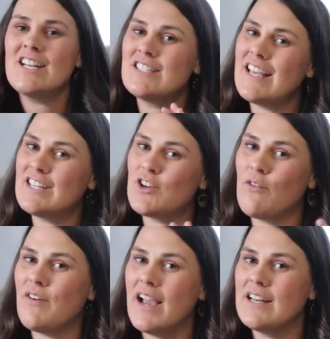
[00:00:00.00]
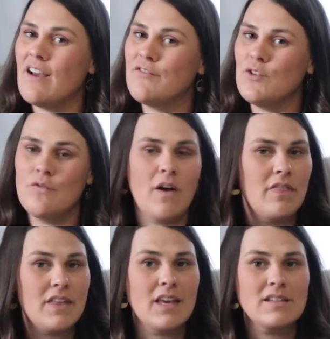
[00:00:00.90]
I just like to go find a few
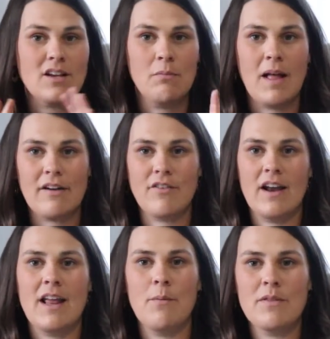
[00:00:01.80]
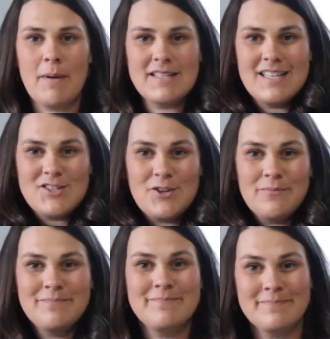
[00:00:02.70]
fun things on Black Friday with my sister.